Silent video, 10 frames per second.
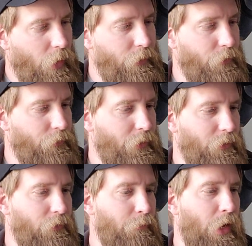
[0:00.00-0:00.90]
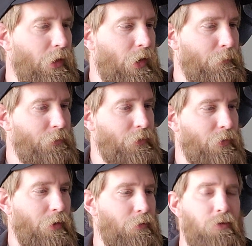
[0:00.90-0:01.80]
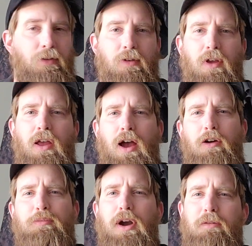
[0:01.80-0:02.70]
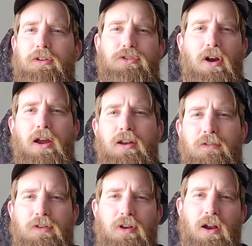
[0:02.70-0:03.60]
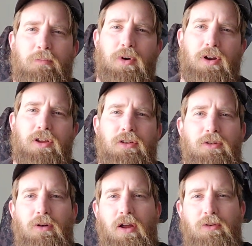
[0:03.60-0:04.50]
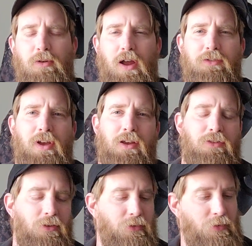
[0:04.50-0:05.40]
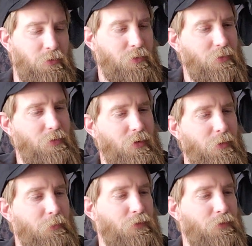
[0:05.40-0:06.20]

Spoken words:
I don't think it's a bad optic. I would probably try it if you got a buddy who has access to it